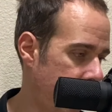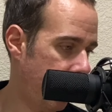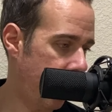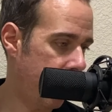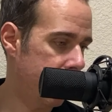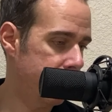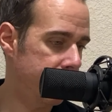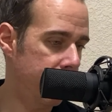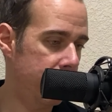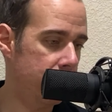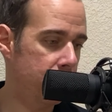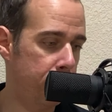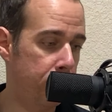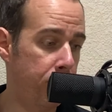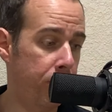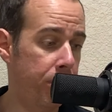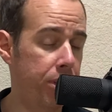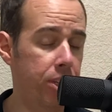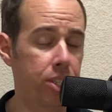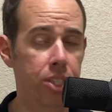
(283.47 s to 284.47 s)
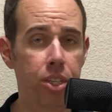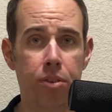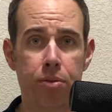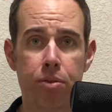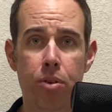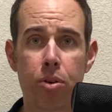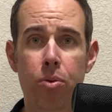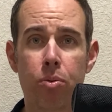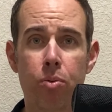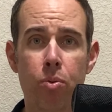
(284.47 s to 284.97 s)
I'd say it's a pretty good deal
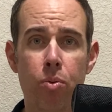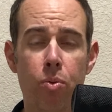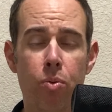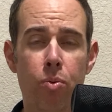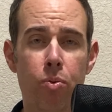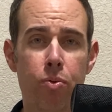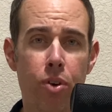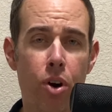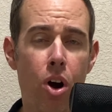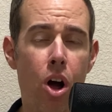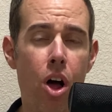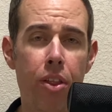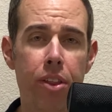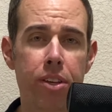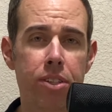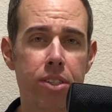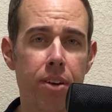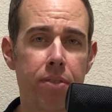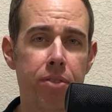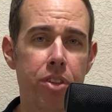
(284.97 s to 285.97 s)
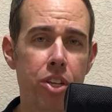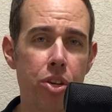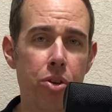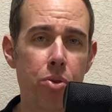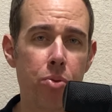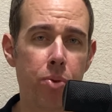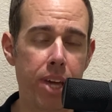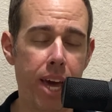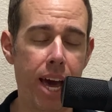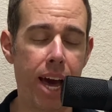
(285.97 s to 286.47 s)
for, for all the stuff that
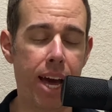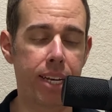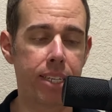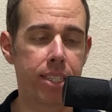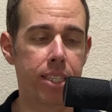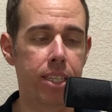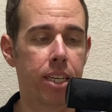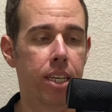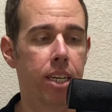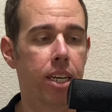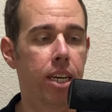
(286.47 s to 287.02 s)
you get.